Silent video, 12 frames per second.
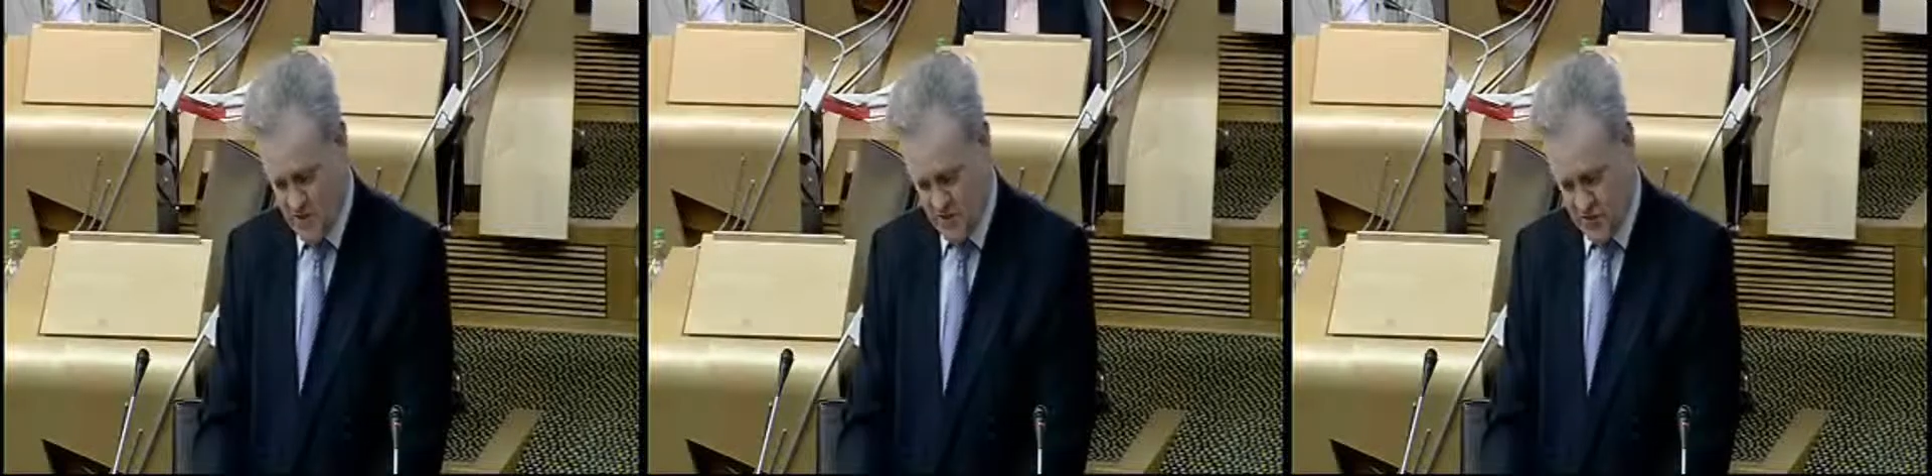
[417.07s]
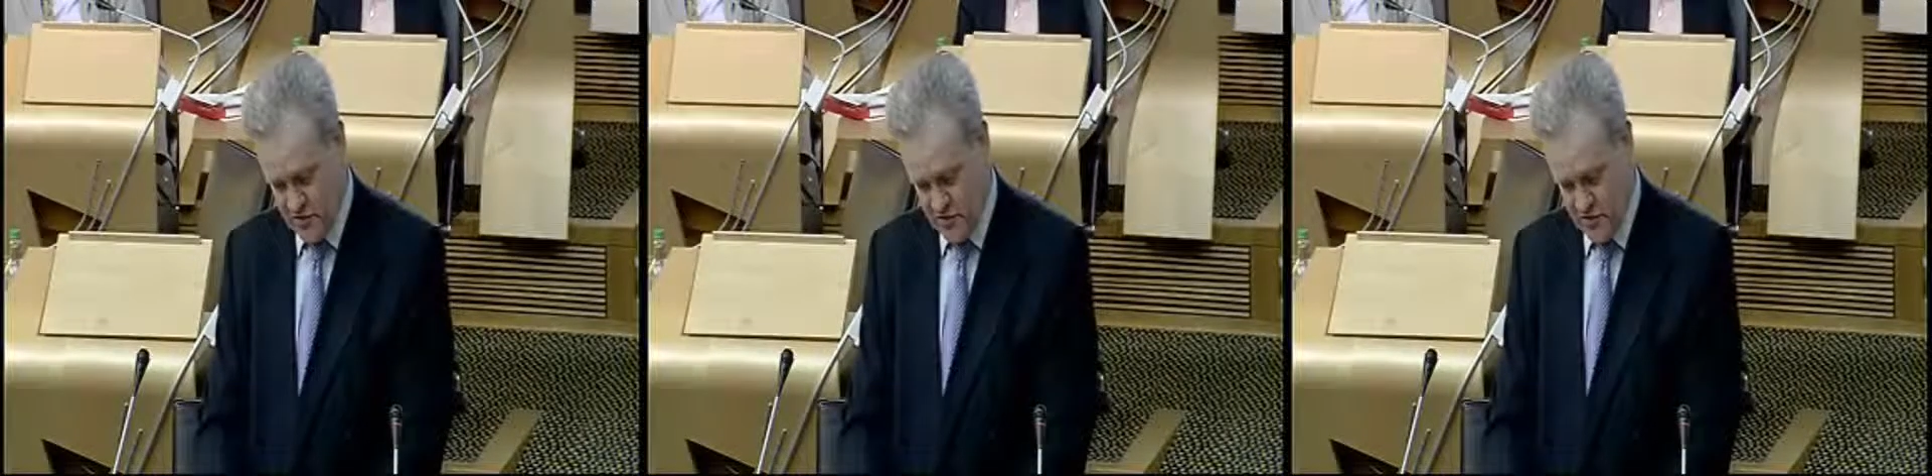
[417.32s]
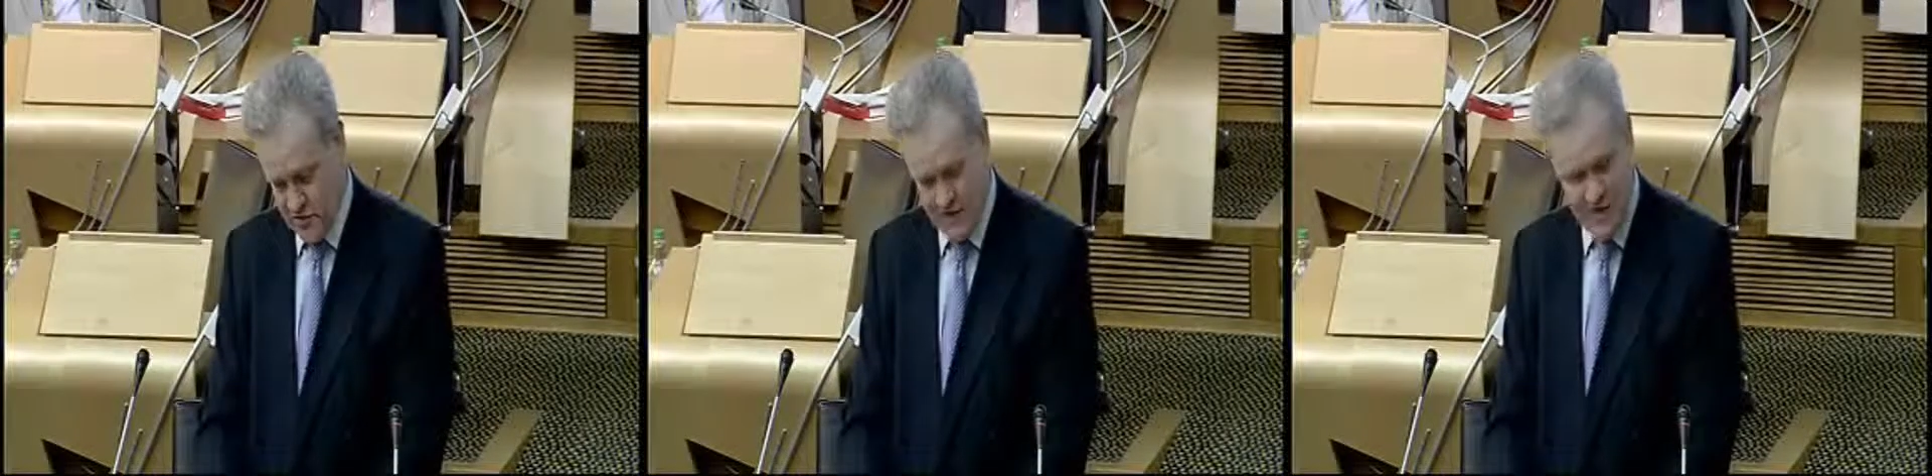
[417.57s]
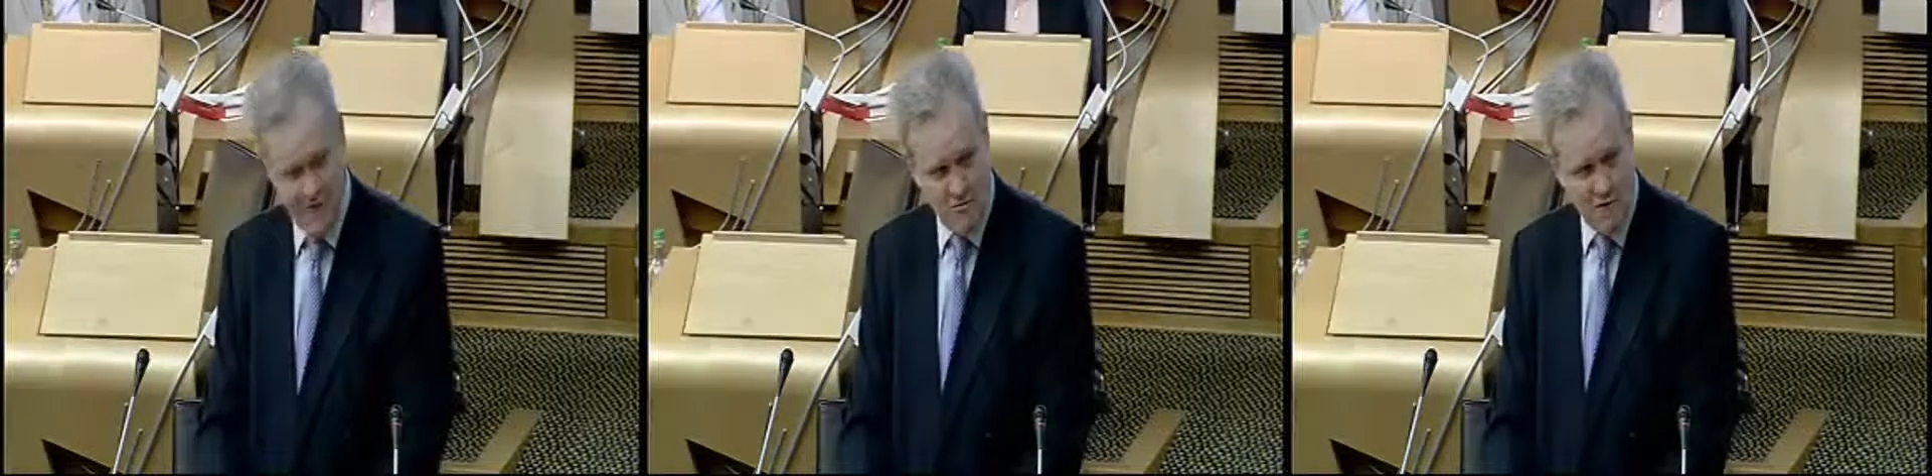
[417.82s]
for the railway
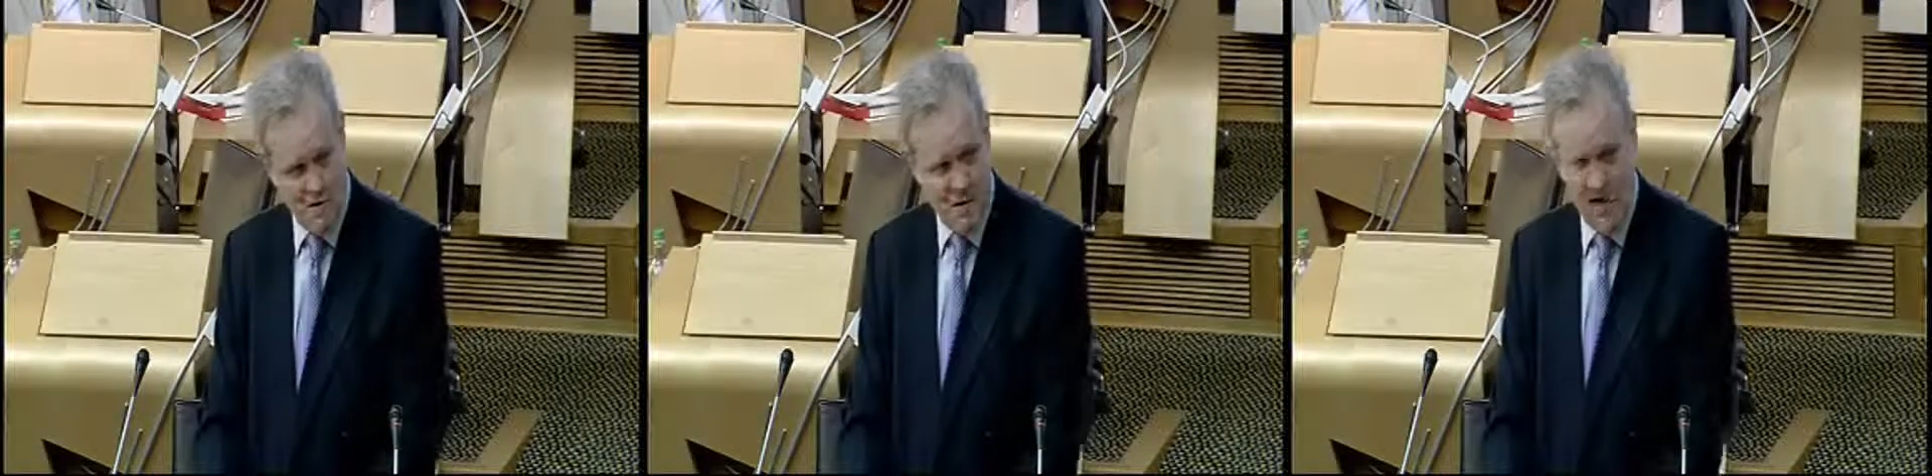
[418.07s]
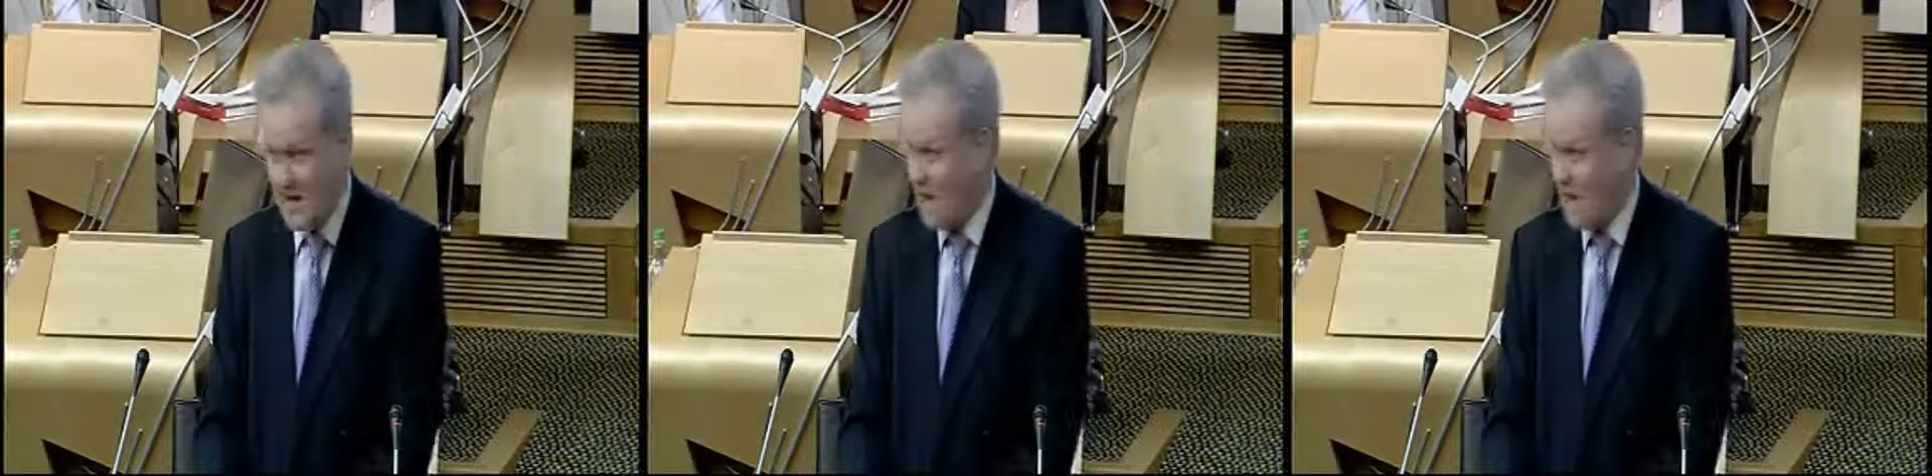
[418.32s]
network.